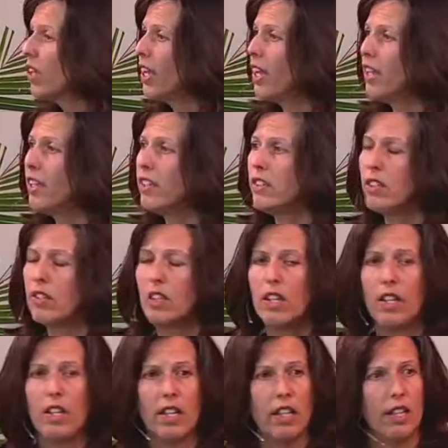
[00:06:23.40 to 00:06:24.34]
and
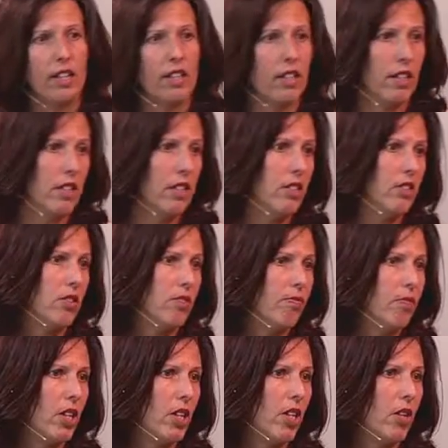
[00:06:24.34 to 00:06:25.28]
he, he's,
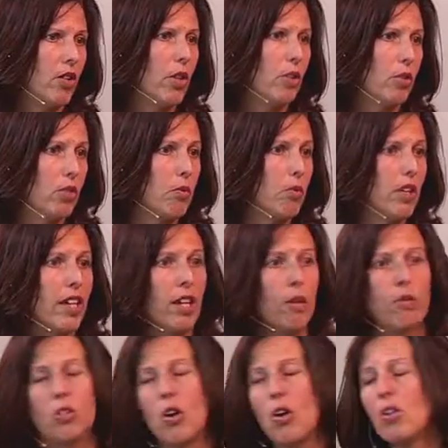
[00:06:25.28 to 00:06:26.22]
you know, he was,
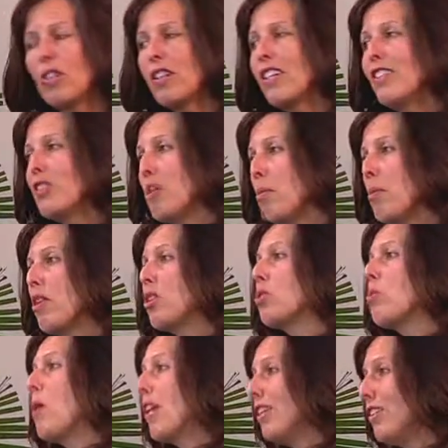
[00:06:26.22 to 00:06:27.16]
he was older than some of the
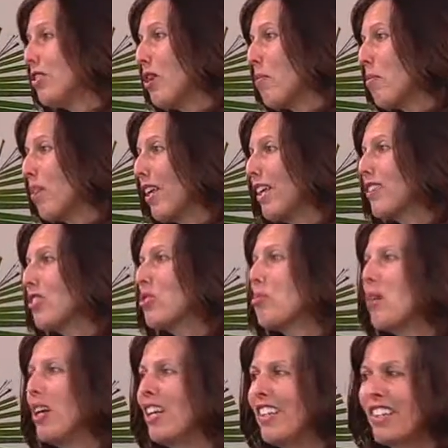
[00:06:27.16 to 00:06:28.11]
twenty-somethings,
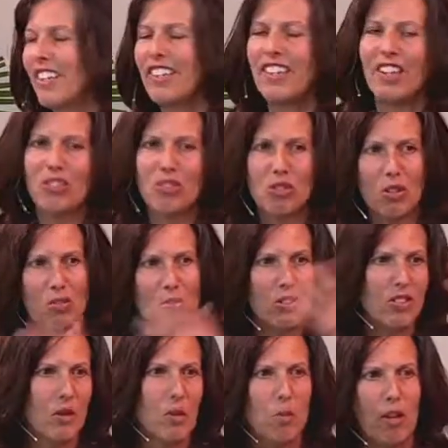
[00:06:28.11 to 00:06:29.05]
but, you know, so
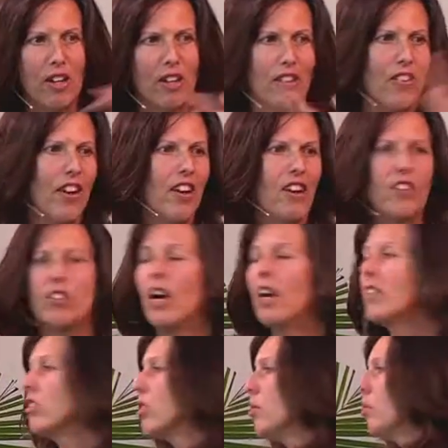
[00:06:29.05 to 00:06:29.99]
somewhere in there.
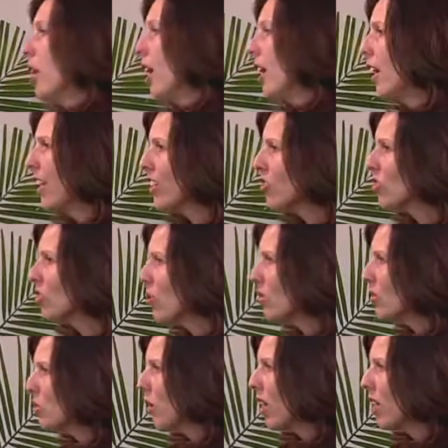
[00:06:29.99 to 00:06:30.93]
Young to me, I guess it's
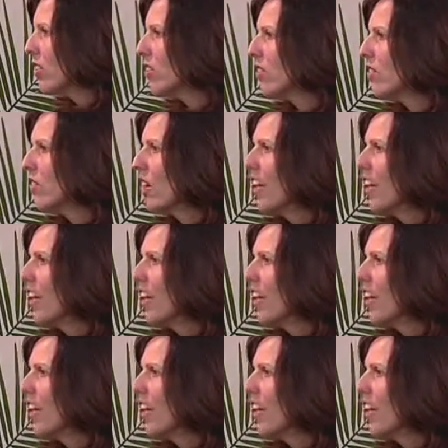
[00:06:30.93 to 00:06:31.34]
always relative,